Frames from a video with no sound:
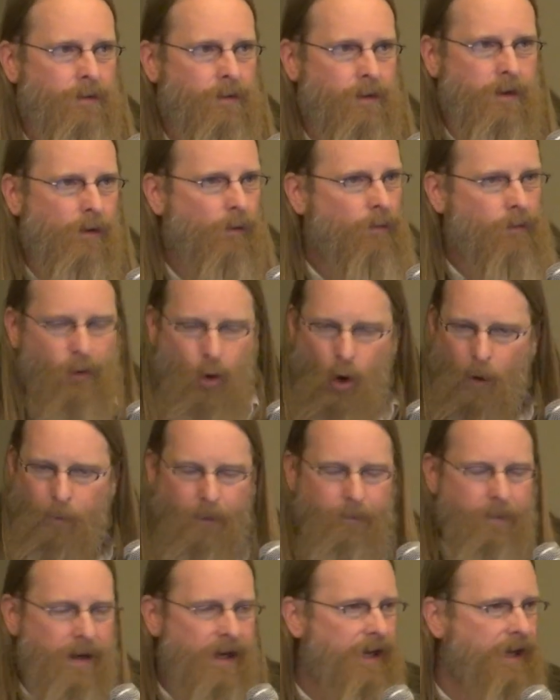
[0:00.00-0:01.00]
You know, the
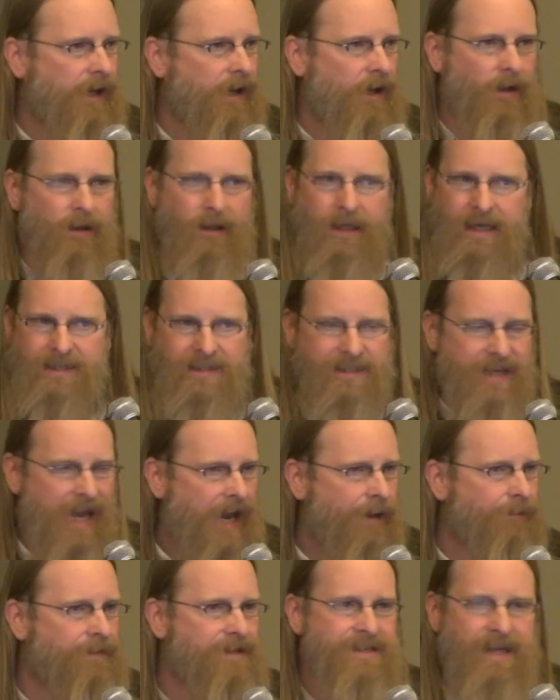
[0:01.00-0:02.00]
corporate media elites
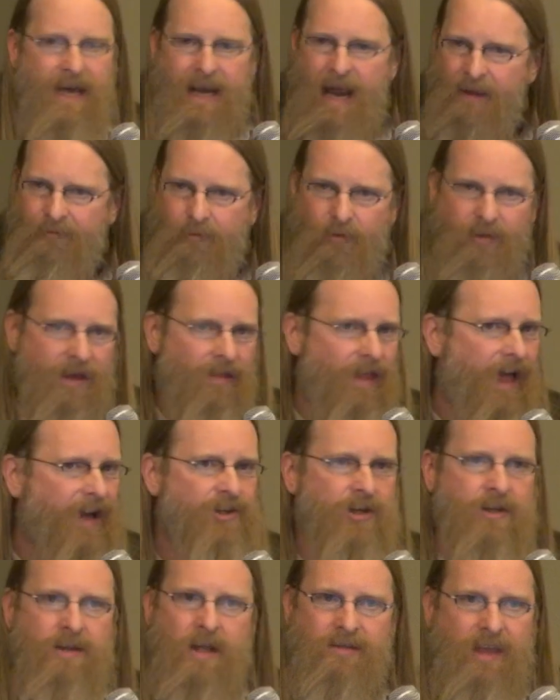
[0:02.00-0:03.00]
came and said after the
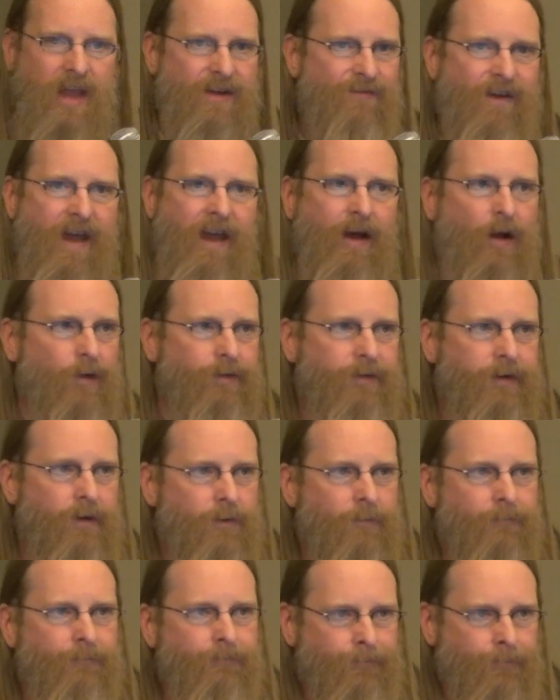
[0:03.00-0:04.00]
election that they failed.
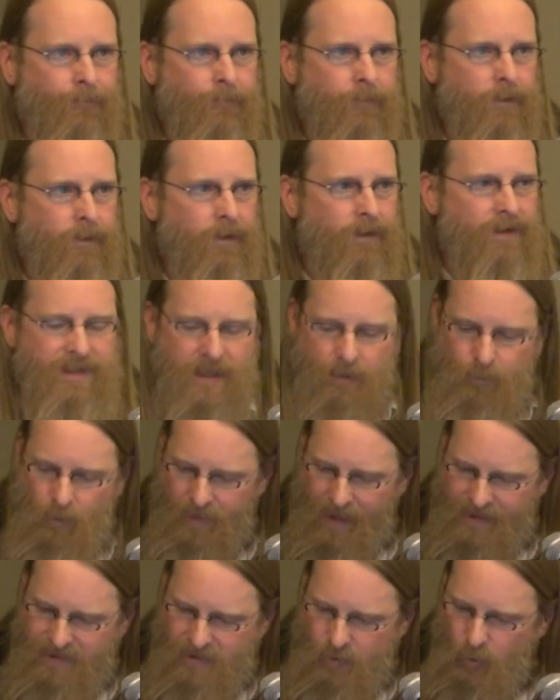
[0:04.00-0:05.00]
I said, well,
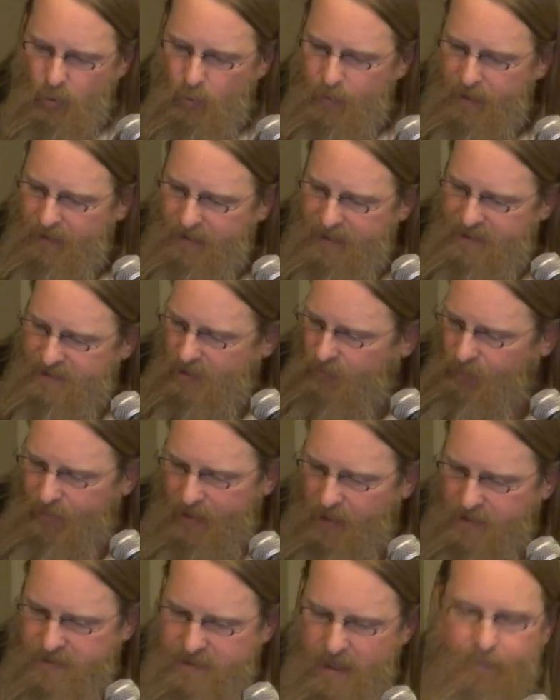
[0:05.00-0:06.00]
that's cool, we at least agree
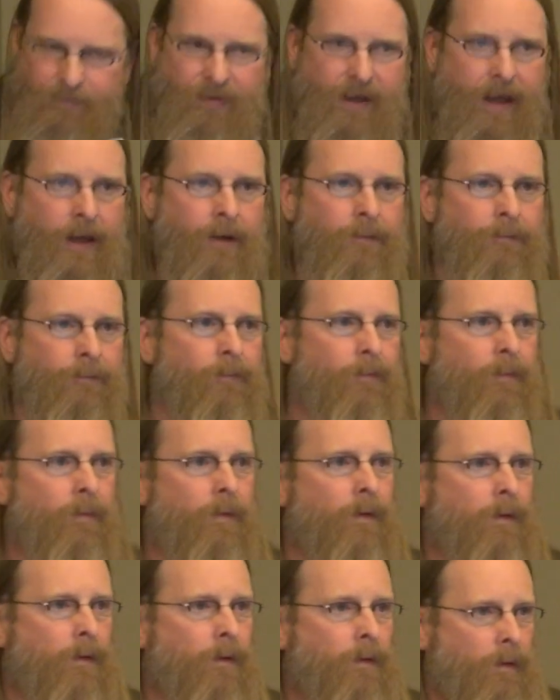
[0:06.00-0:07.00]
on something.
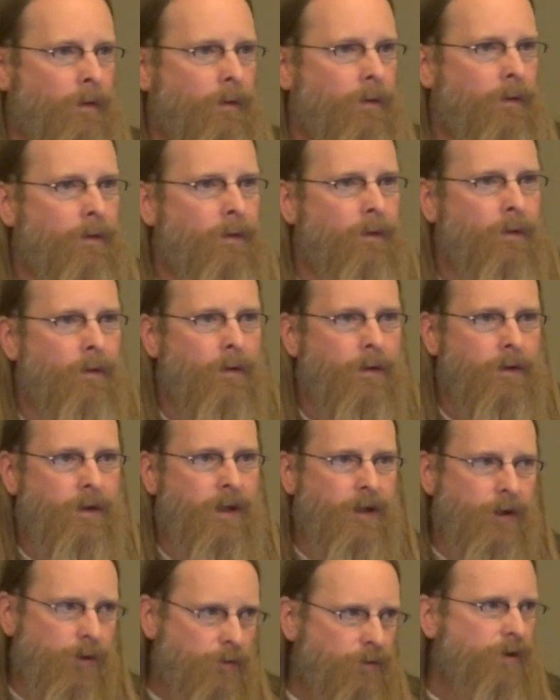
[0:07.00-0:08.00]

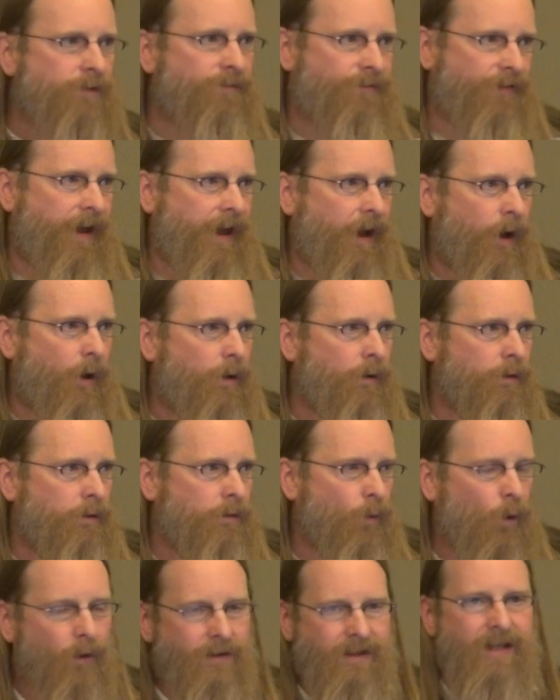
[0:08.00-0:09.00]
You did fail,
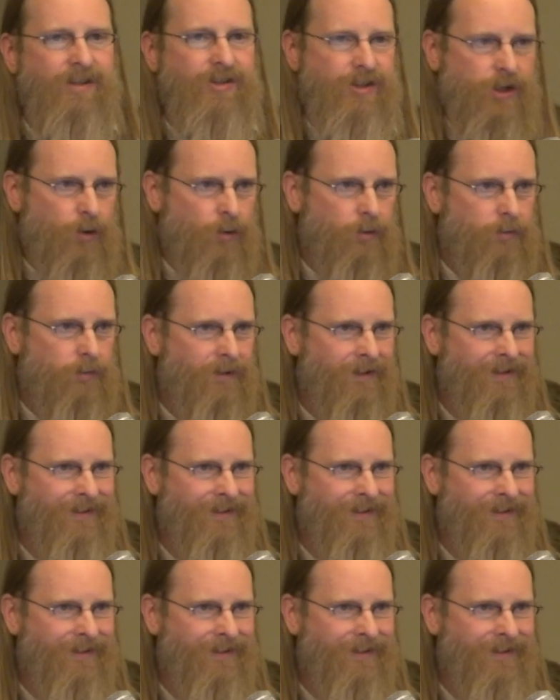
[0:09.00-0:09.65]
or did you?